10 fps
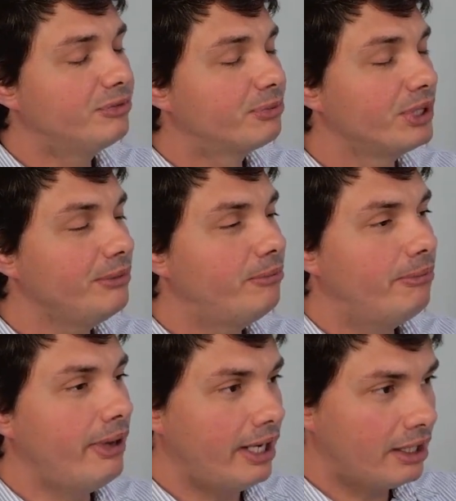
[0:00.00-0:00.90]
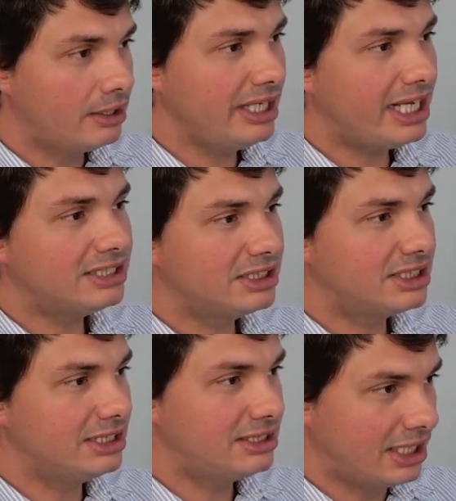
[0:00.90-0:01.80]
prepare the
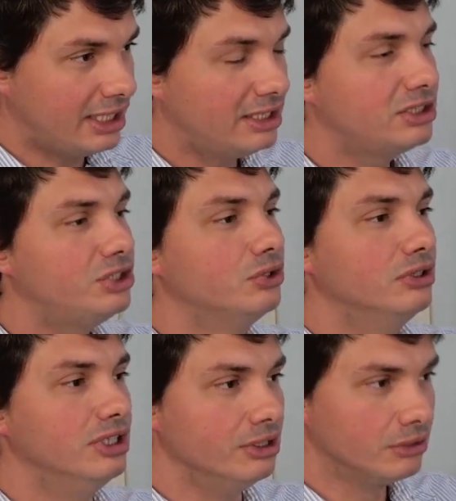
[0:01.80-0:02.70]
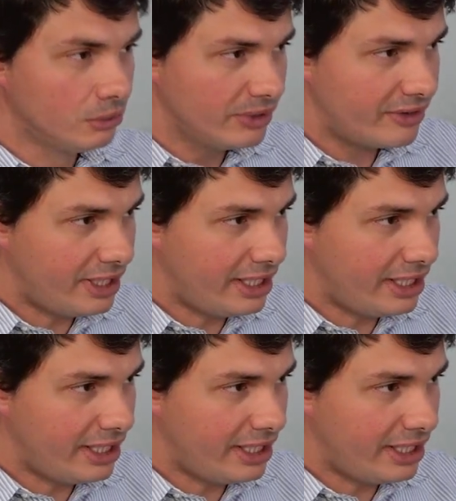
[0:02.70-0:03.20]
exercise science to deal with that.